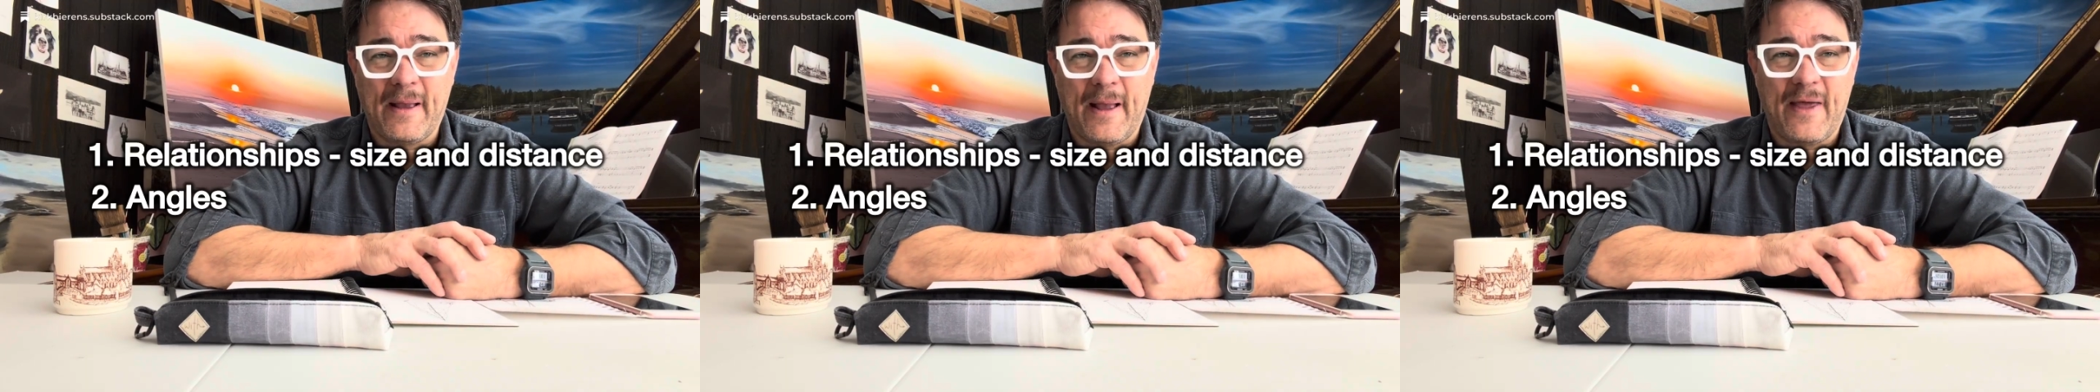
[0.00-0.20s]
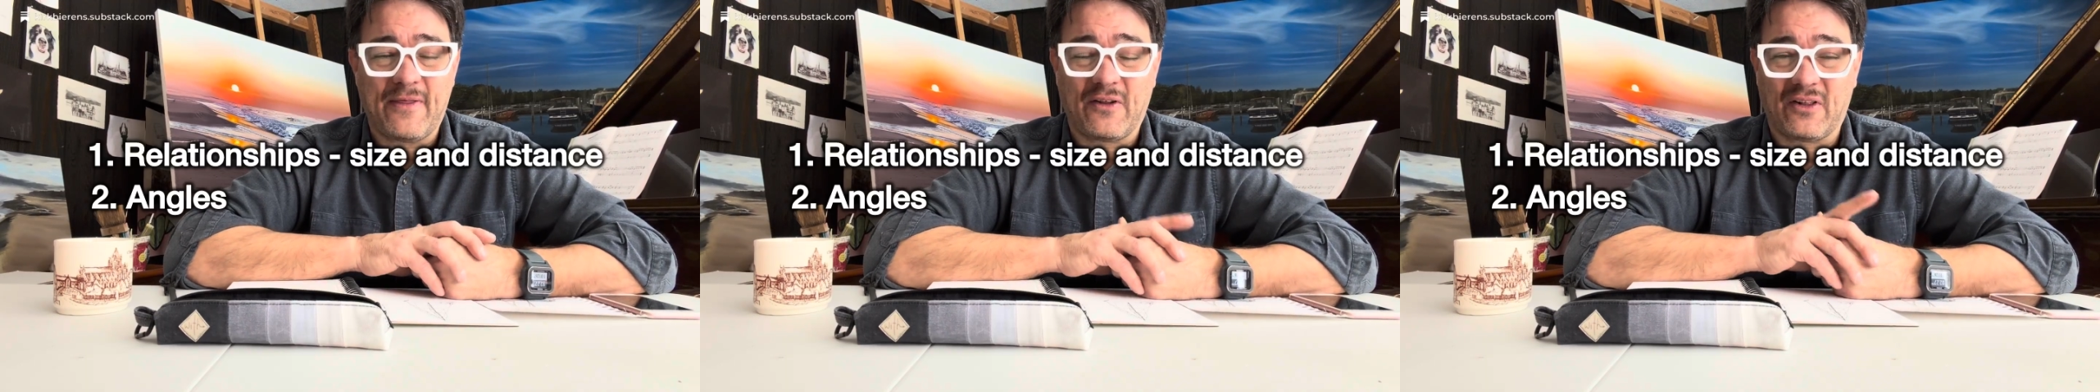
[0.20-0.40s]

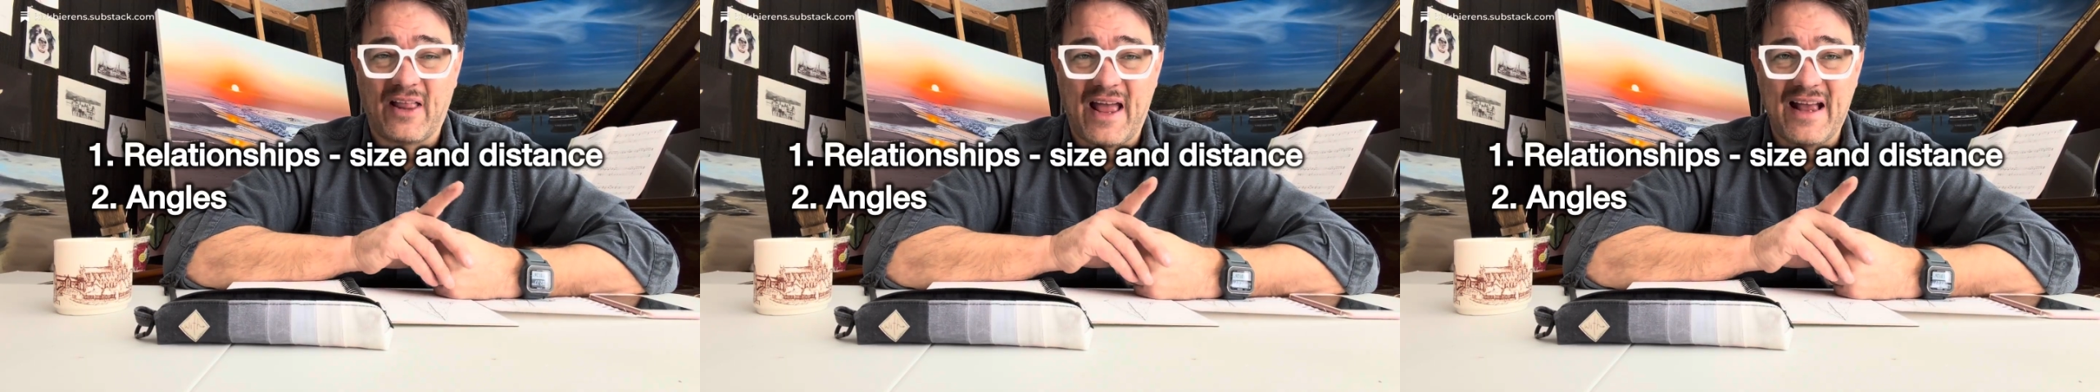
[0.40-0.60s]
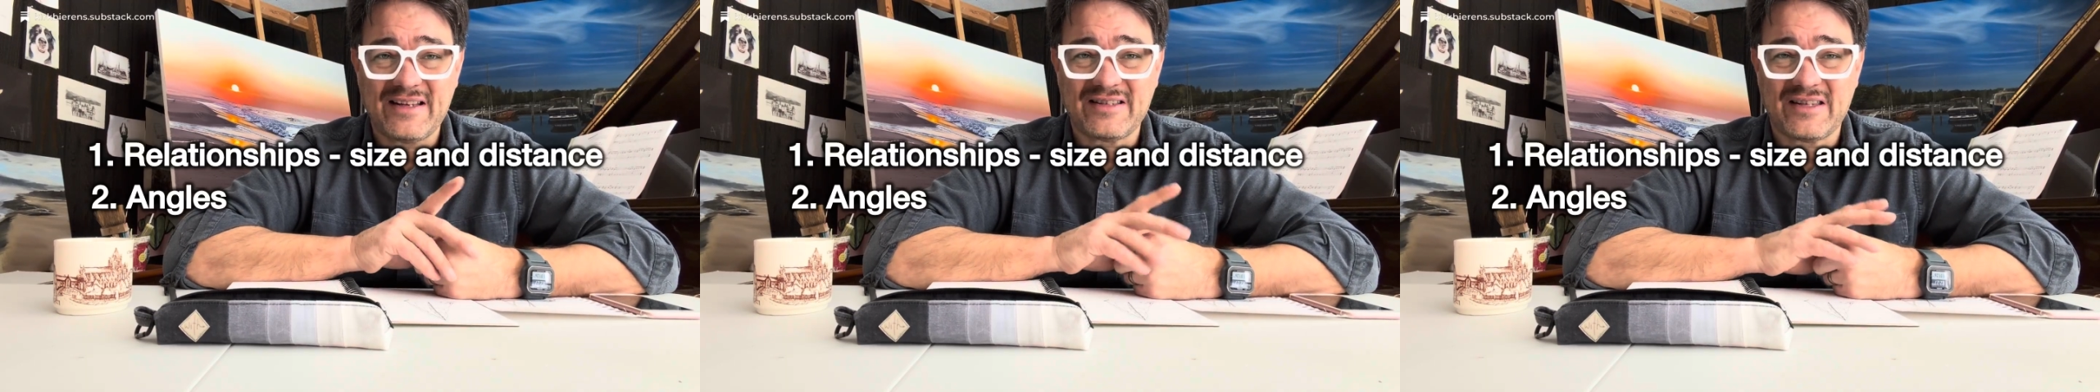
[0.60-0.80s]
And the
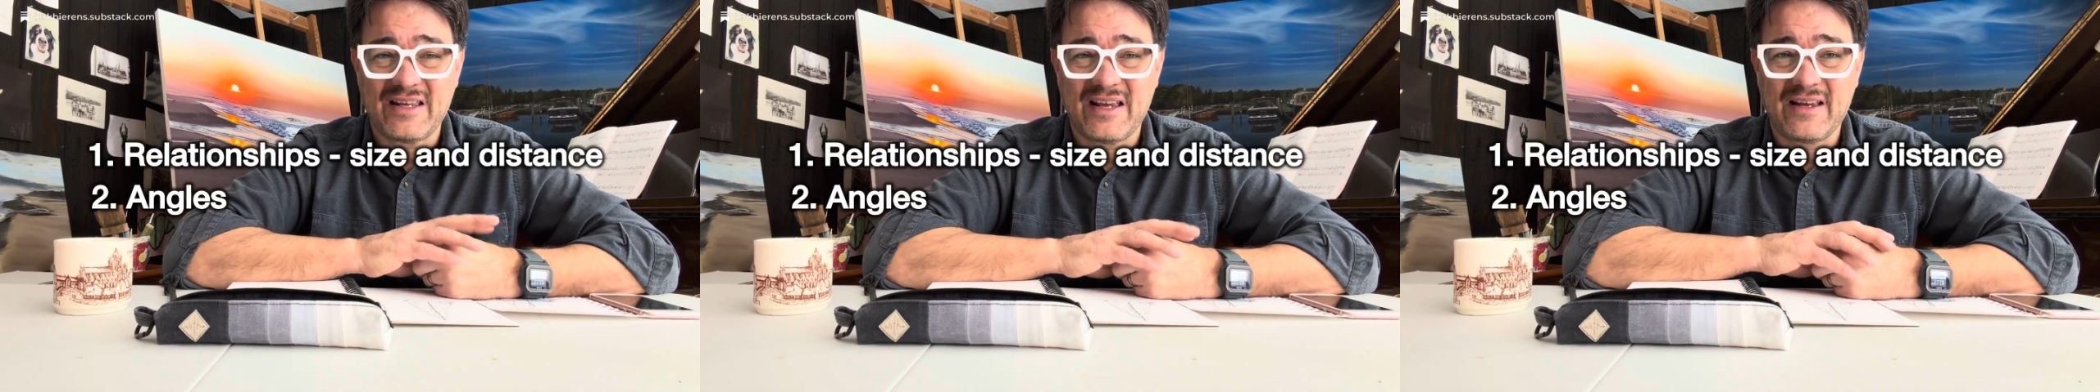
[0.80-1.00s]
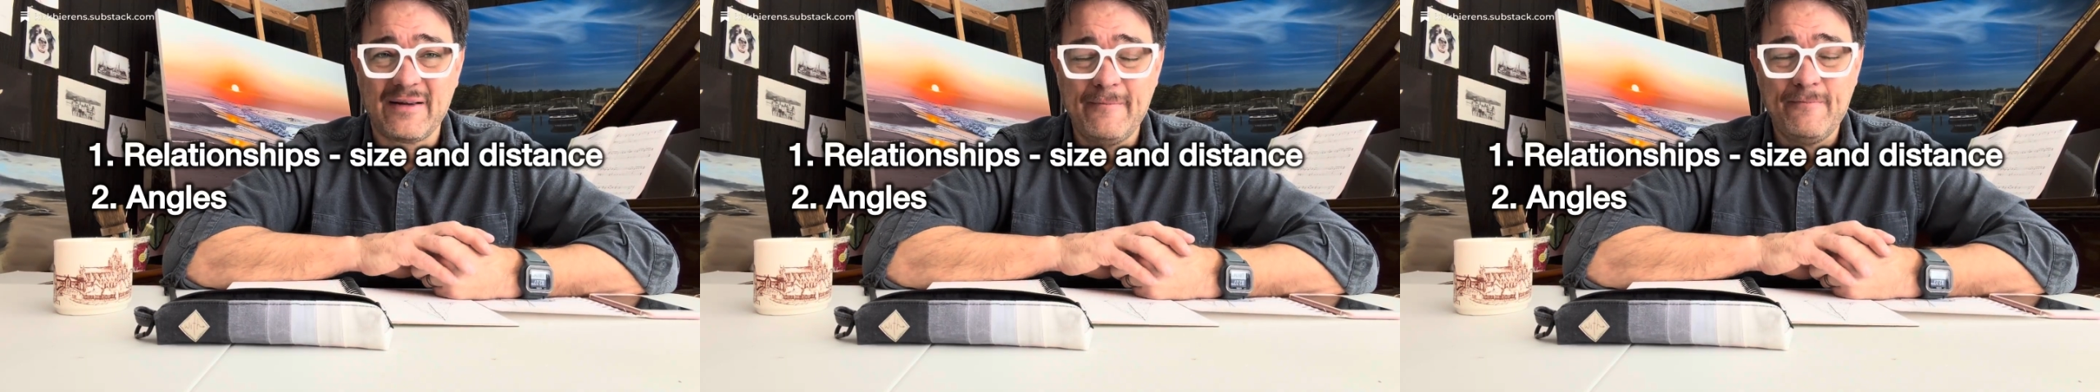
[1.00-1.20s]
last
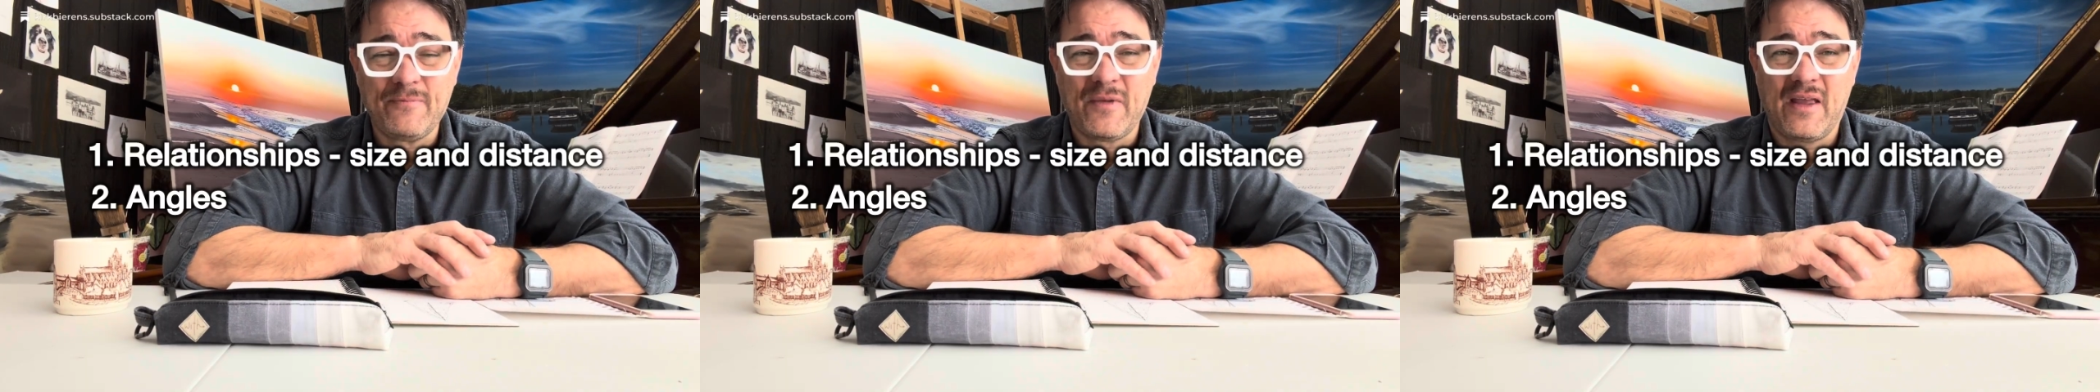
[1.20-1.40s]
thing